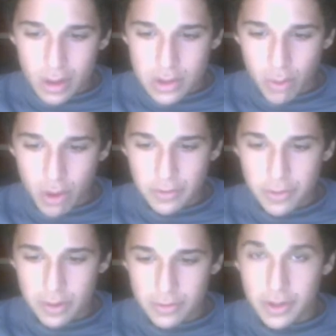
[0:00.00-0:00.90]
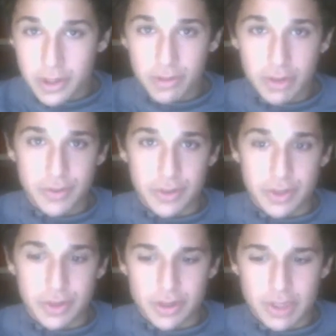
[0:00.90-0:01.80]
24 of 33 for
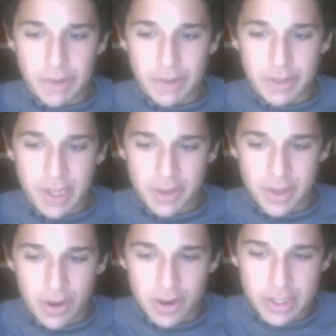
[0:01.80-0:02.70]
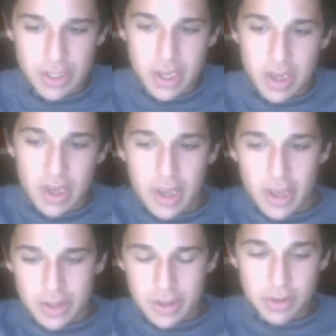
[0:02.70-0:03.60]
277 yards,
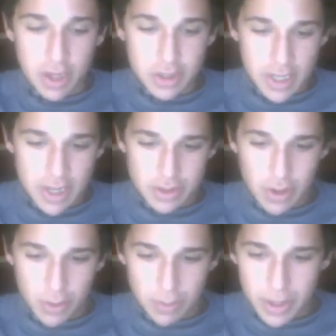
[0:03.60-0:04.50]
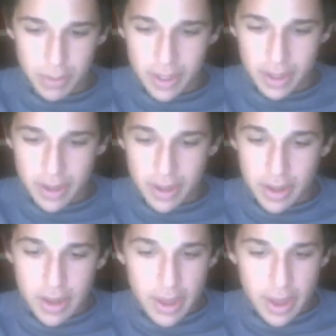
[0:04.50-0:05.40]
2 touchdowns, no pick.
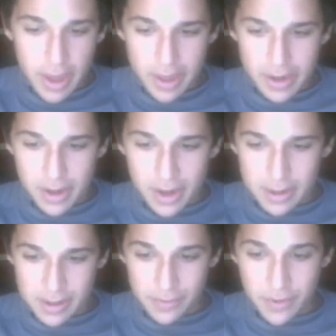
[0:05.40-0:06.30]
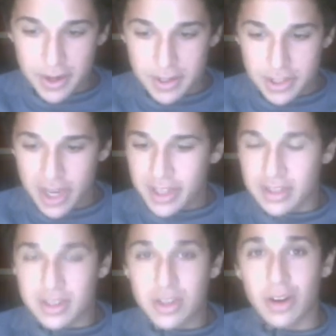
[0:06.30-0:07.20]
And Safarian
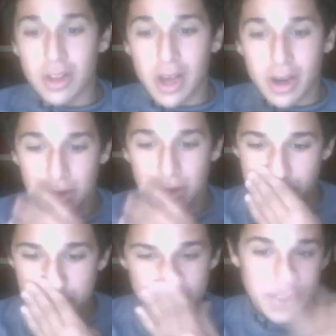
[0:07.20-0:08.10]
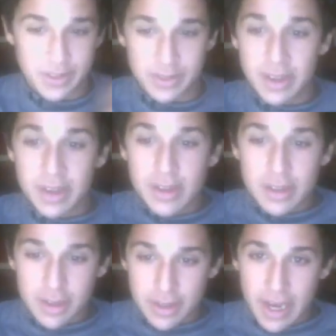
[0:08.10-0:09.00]
Jenkins caught a lot of those passes.
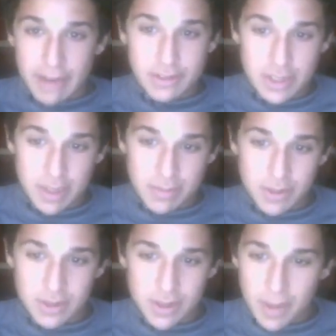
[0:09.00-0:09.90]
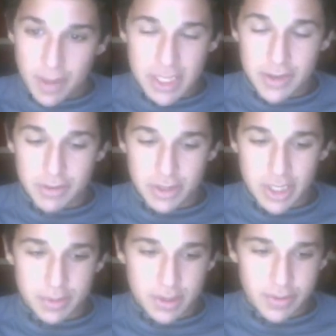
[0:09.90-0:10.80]
Seven
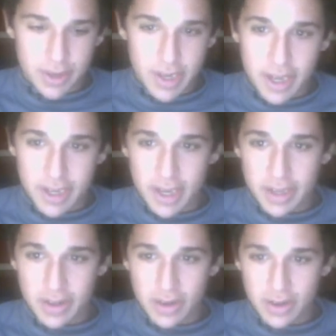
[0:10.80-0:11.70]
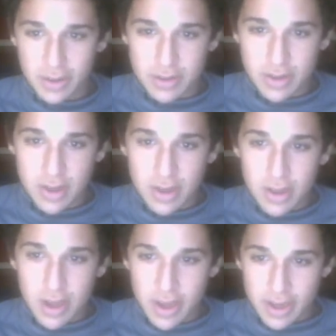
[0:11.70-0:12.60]
receptions for 99 yards.
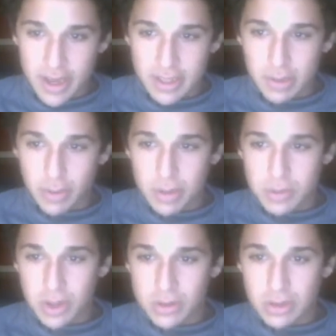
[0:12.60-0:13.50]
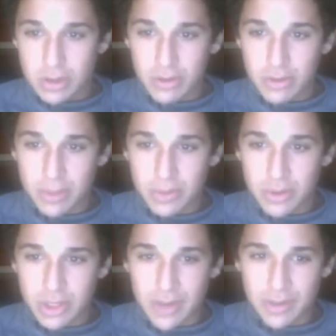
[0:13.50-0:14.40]
And Kaysen Williams also 7
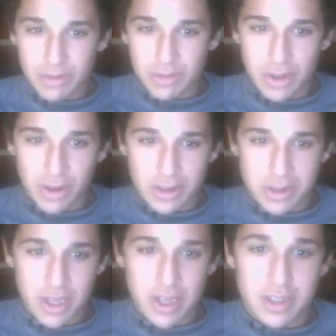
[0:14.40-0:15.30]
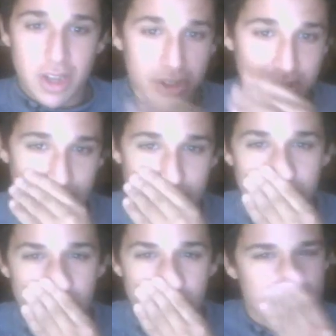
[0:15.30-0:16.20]
receptions, 73 yards, and a touchdown.
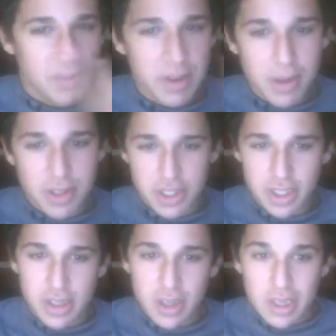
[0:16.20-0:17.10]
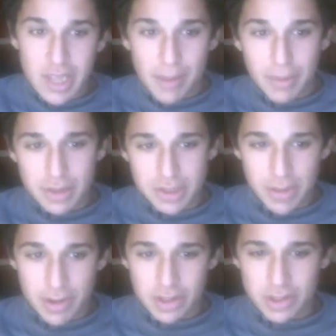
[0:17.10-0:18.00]
So that's pretty much it. Not much to say
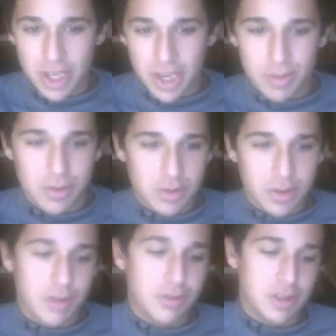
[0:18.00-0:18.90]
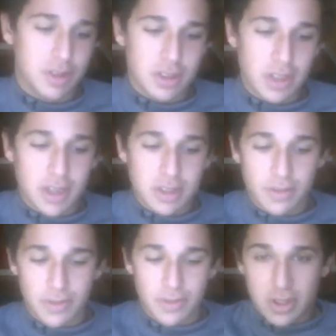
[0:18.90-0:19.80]
about this game. It was a
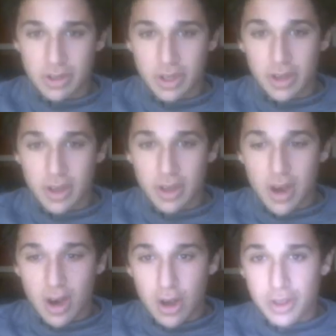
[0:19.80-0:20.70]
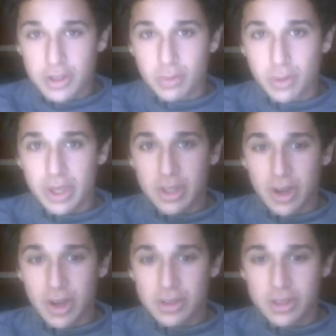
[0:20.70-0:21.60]
decisive victory. This week,
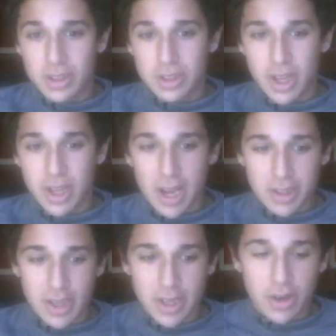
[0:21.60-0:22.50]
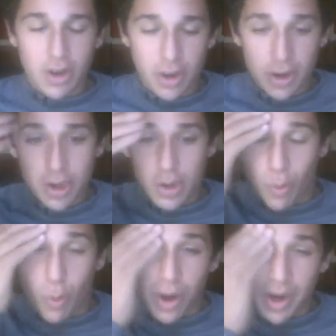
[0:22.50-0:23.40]
the Huskies take on
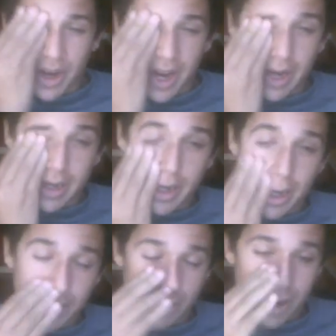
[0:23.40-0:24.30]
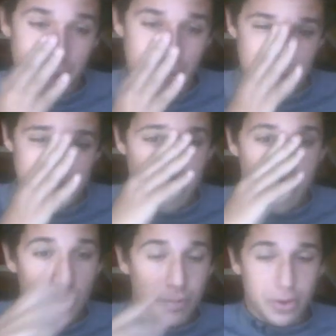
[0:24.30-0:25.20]
1-9 Colorado. So
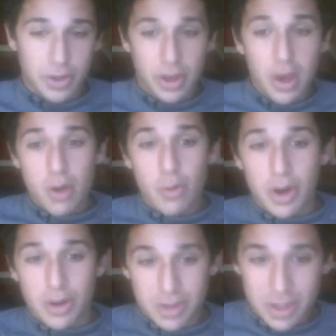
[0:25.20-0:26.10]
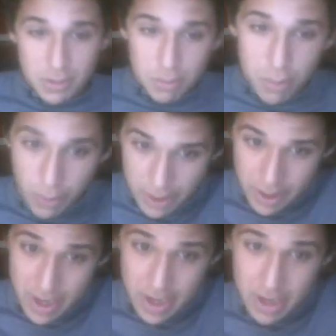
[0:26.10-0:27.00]
hopefully we don't
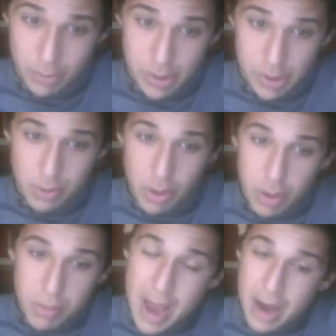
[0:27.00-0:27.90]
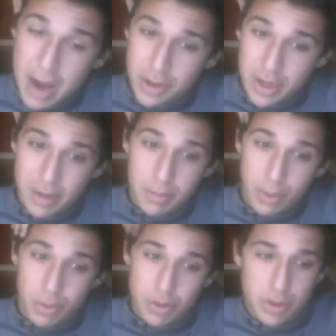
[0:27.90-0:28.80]
disappoint and we blow them out in
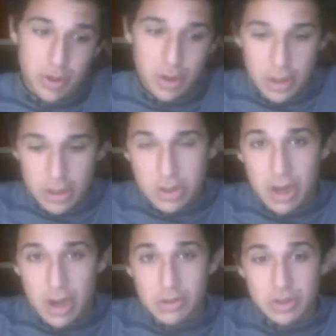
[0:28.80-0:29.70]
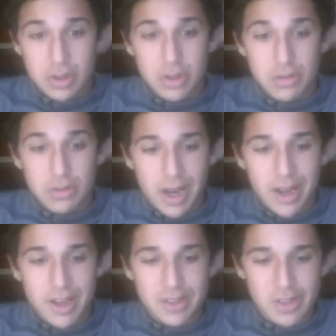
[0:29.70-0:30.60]
Boulder. So I will see you
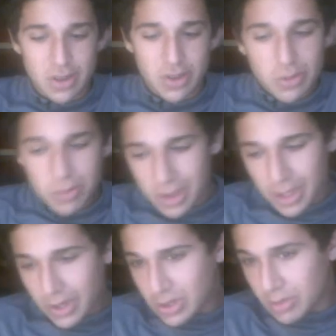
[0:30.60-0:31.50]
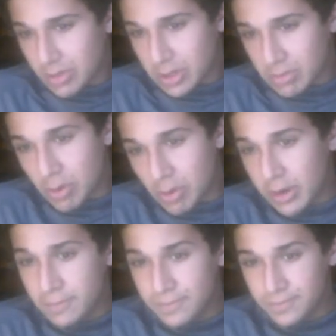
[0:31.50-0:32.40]
guys a little bit later this
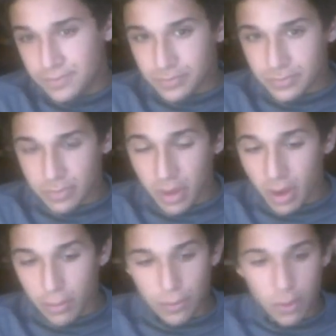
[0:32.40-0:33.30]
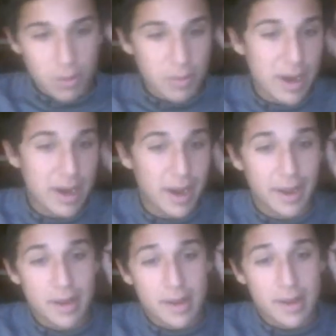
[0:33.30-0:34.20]
morning for
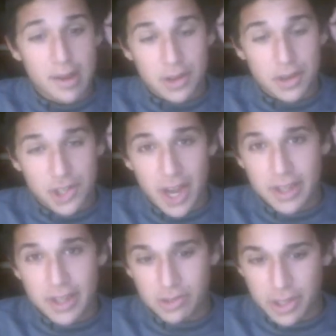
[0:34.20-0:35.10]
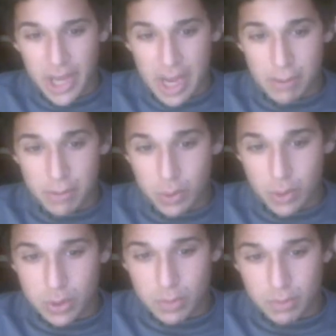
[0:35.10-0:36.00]
my Giants recap, which
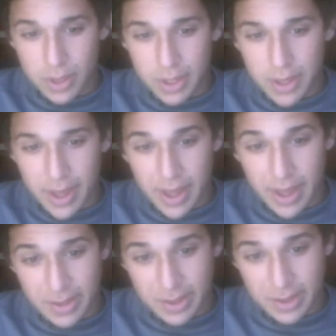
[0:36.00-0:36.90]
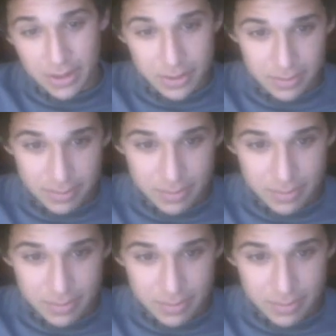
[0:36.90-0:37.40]
won't be as good,